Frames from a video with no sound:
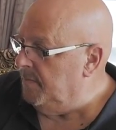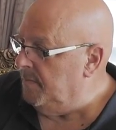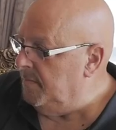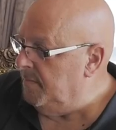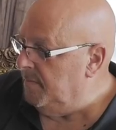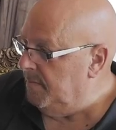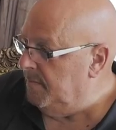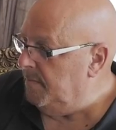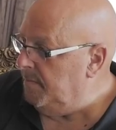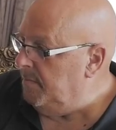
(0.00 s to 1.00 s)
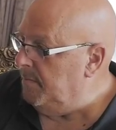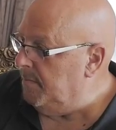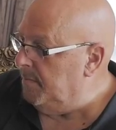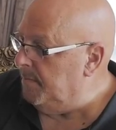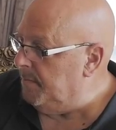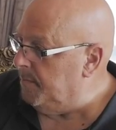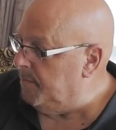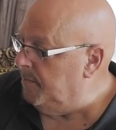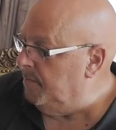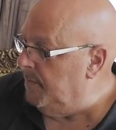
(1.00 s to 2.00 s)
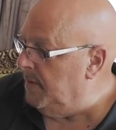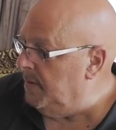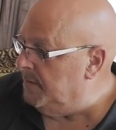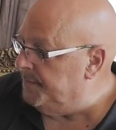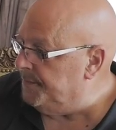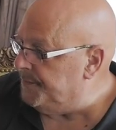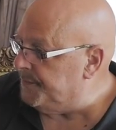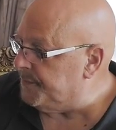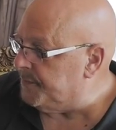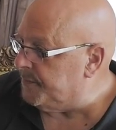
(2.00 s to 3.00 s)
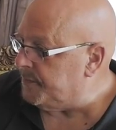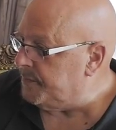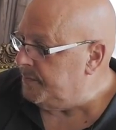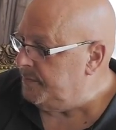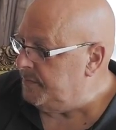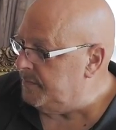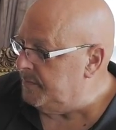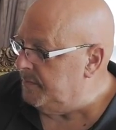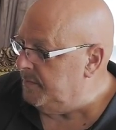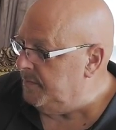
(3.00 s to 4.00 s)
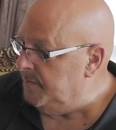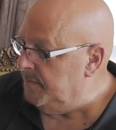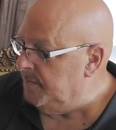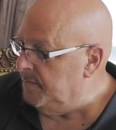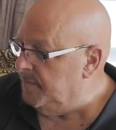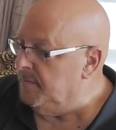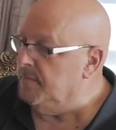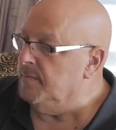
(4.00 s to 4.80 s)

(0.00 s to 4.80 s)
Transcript: No words are spoken by the person on screen.